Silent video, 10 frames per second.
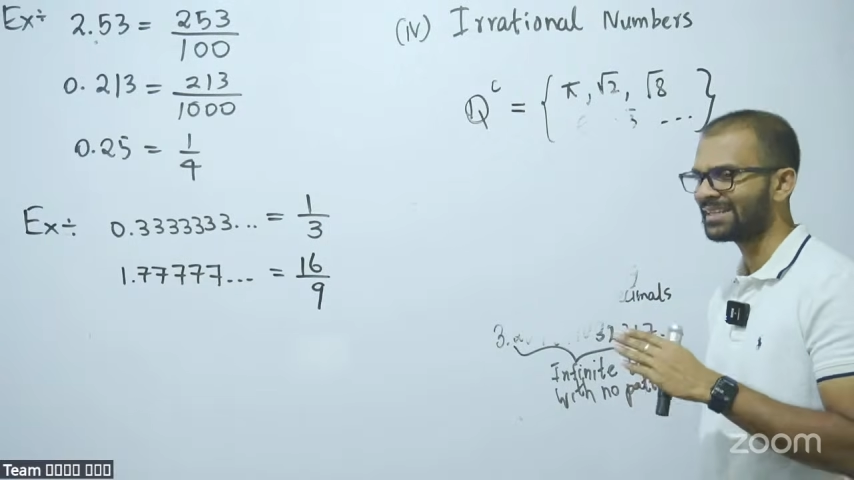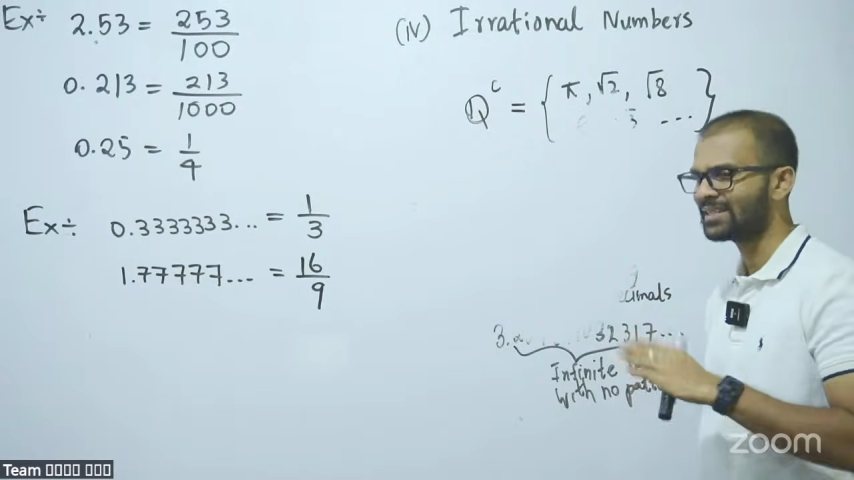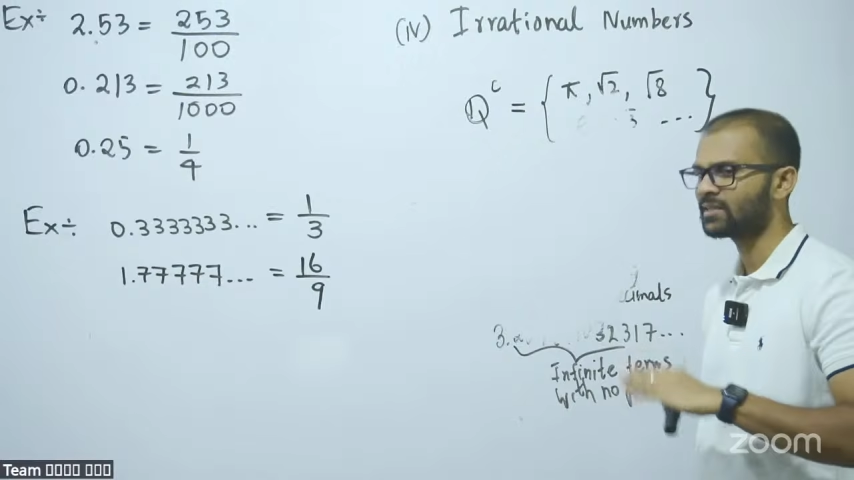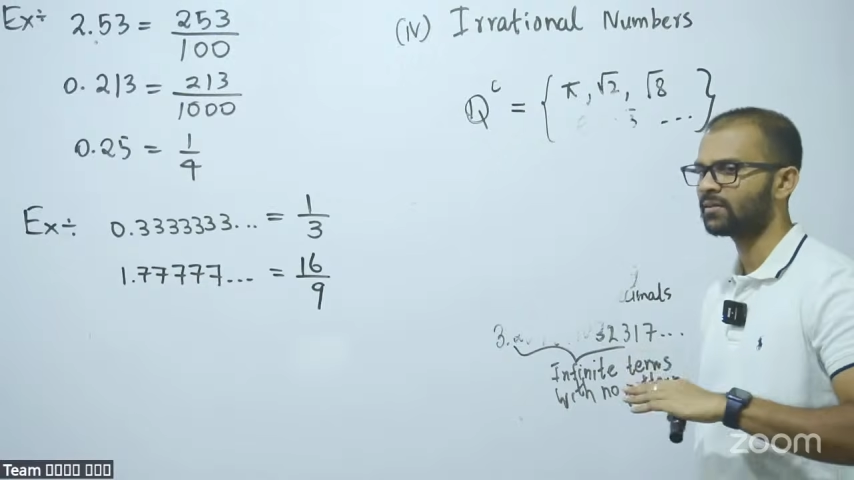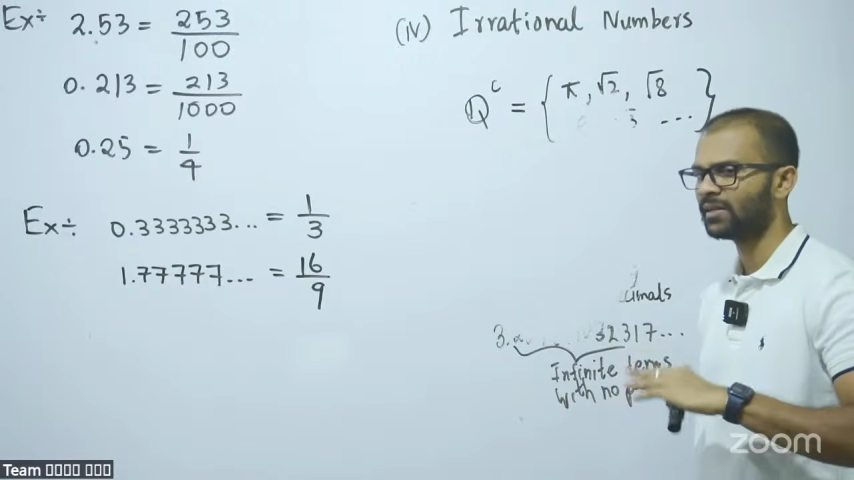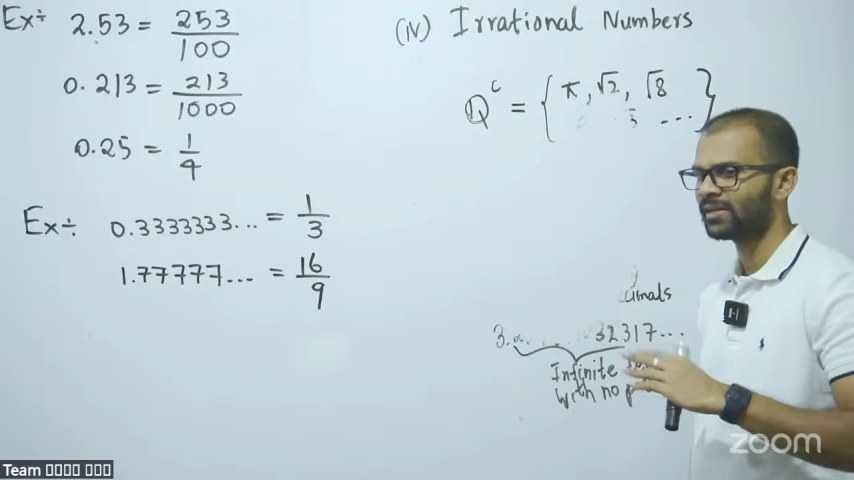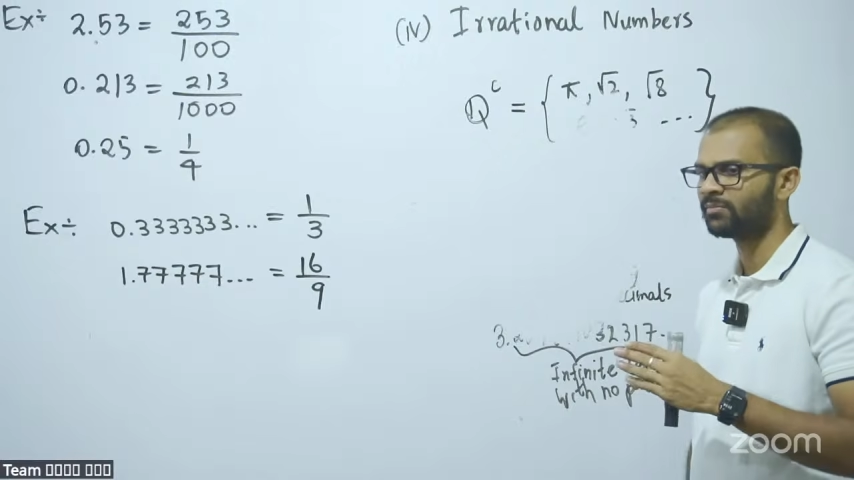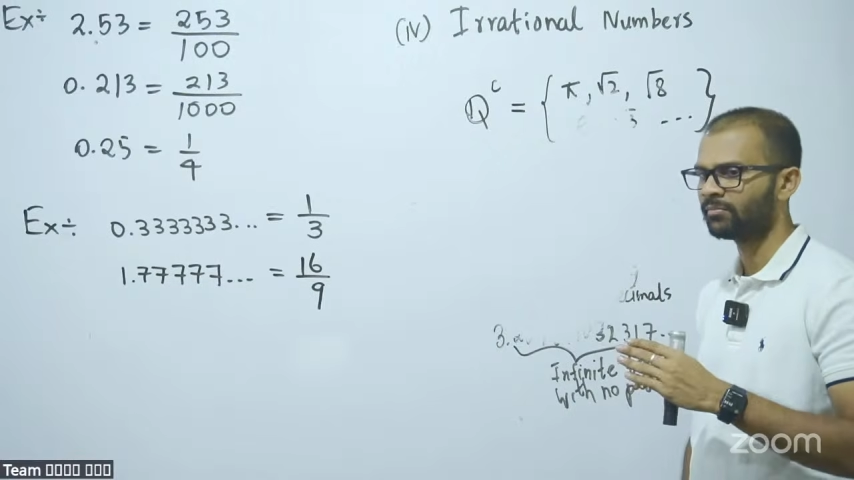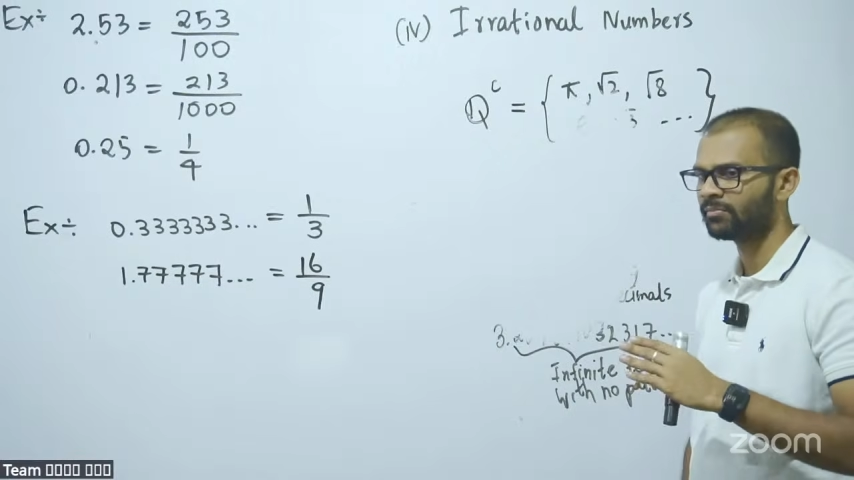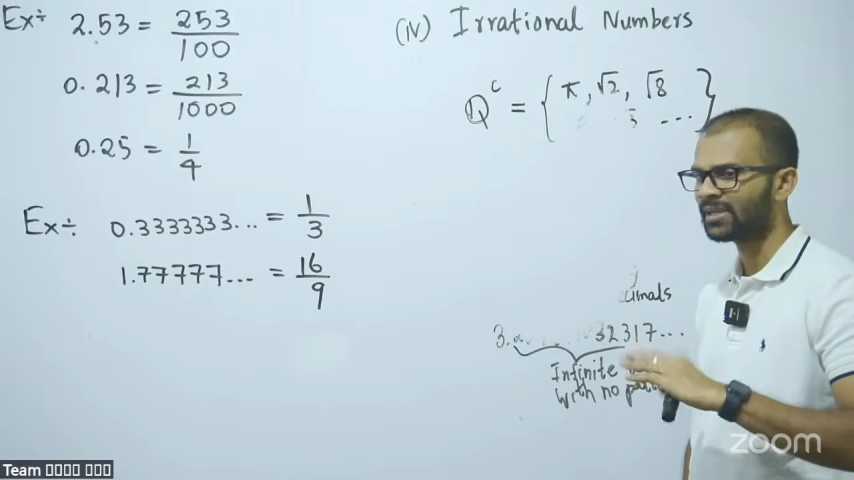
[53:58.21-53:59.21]
little
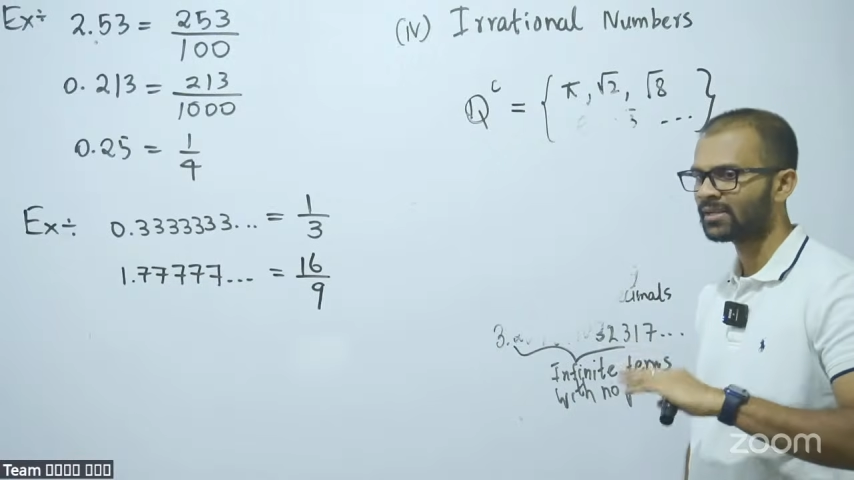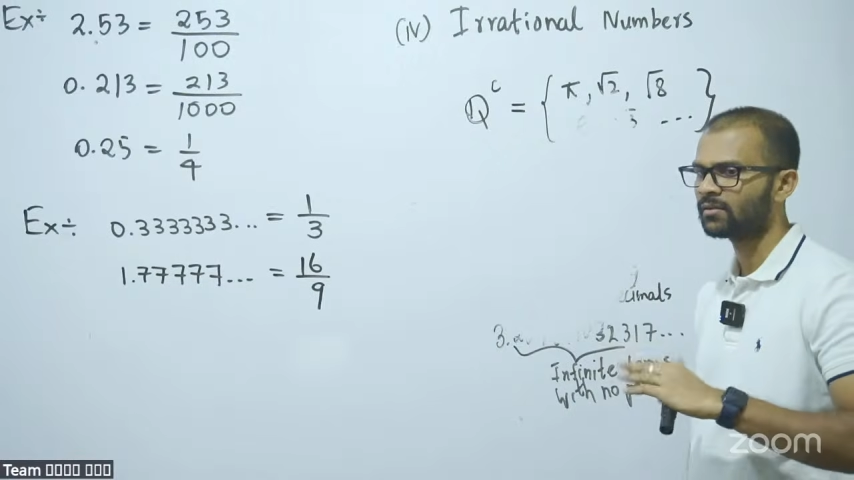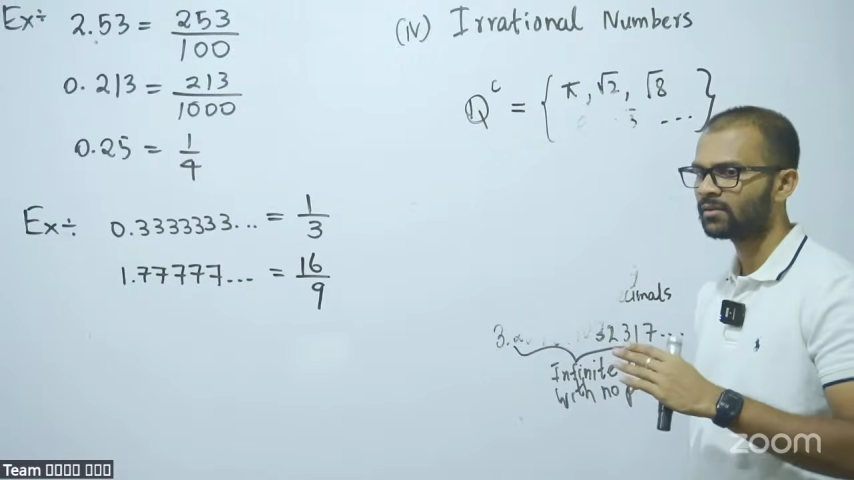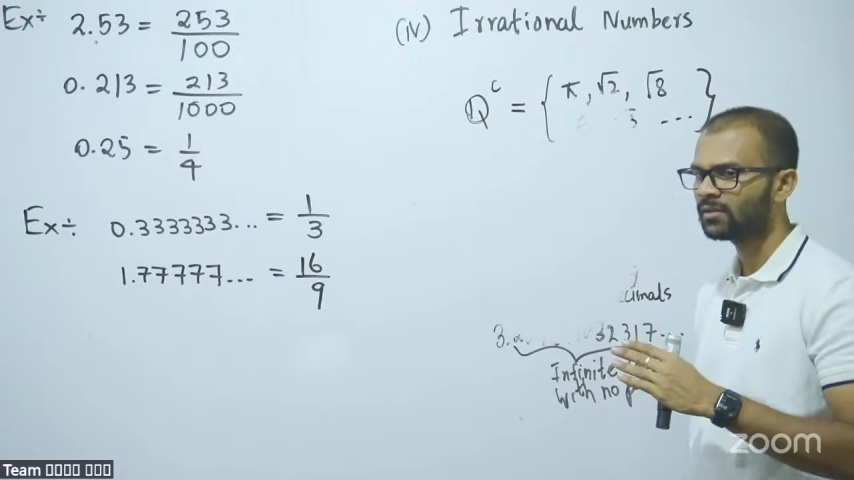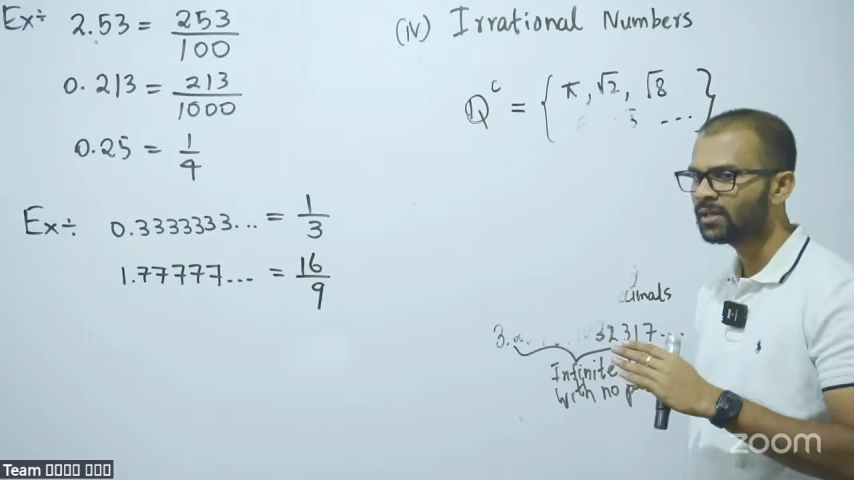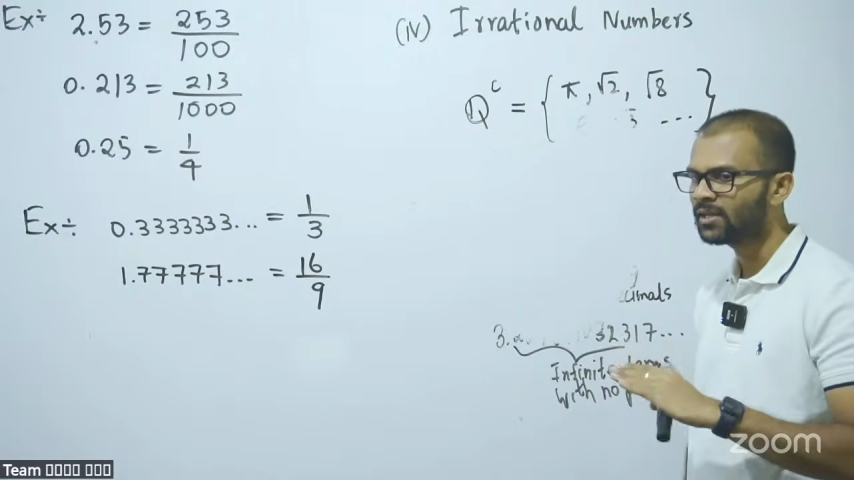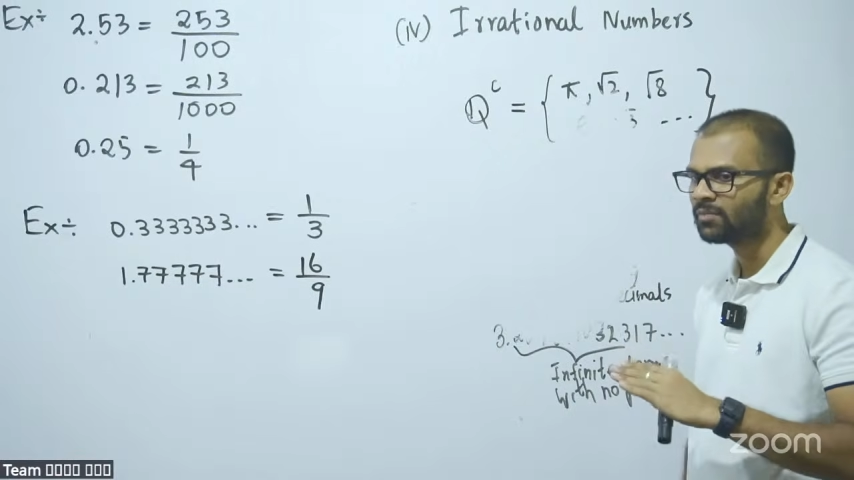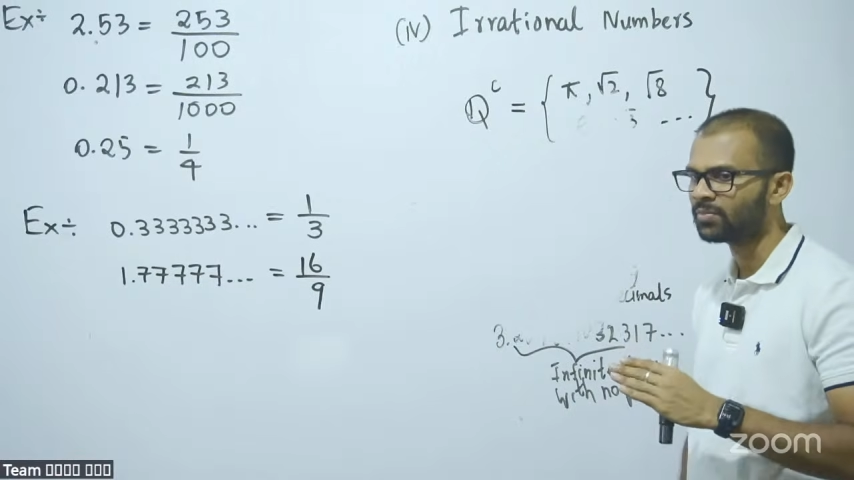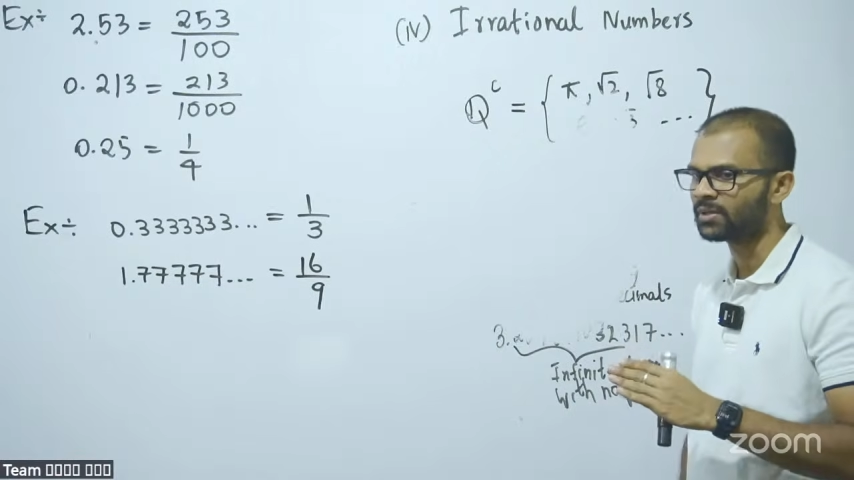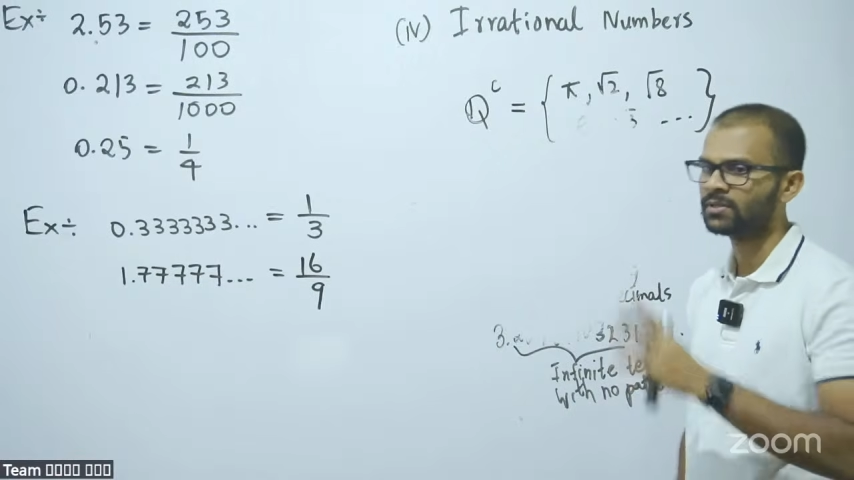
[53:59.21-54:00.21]
bit deeper